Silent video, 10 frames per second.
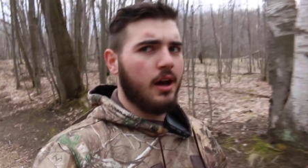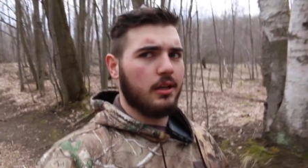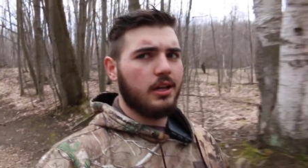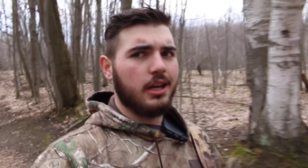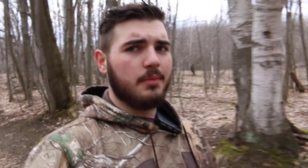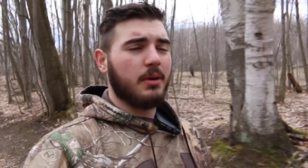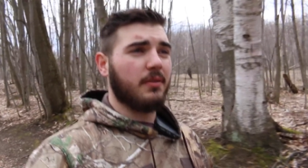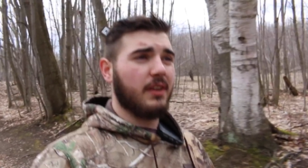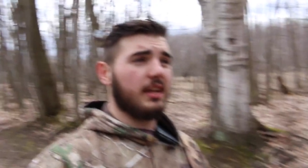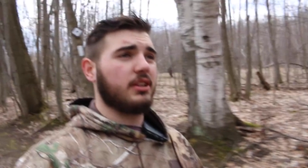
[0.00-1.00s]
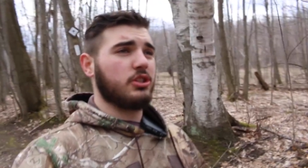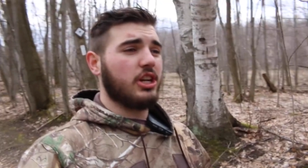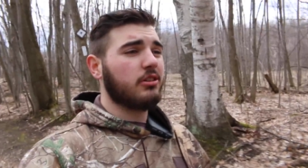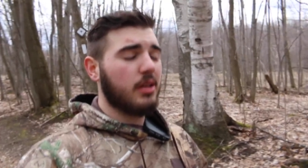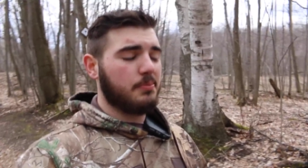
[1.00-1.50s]
a lot of them are
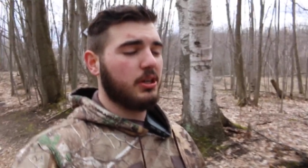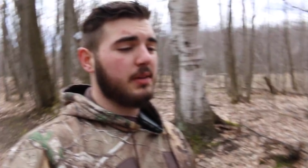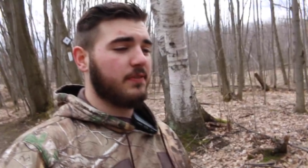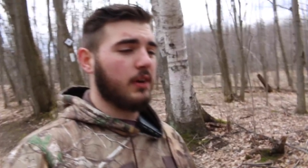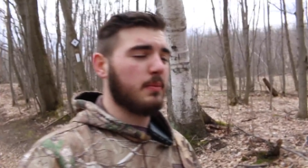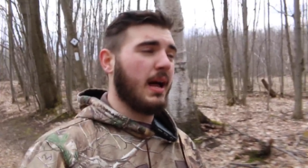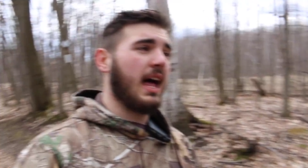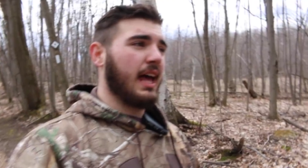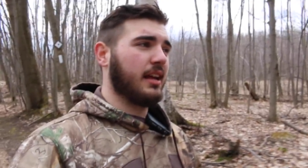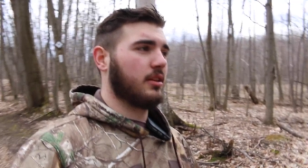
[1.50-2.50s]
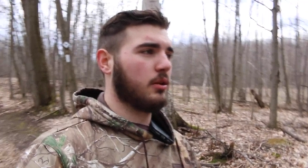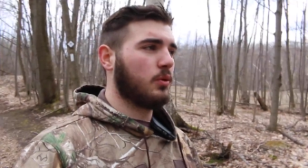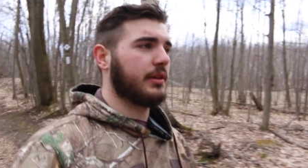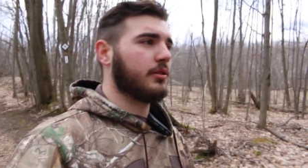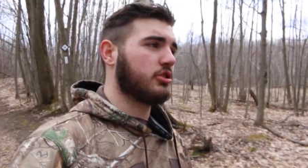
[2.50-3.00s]
generally pretty far behind on the
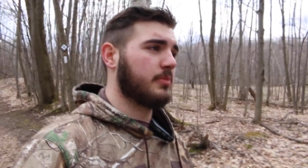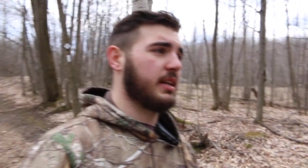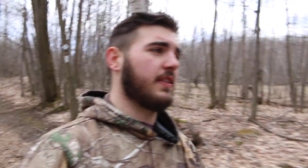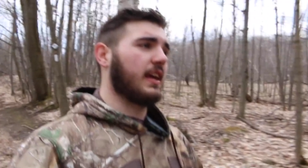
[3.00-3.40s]
whole social media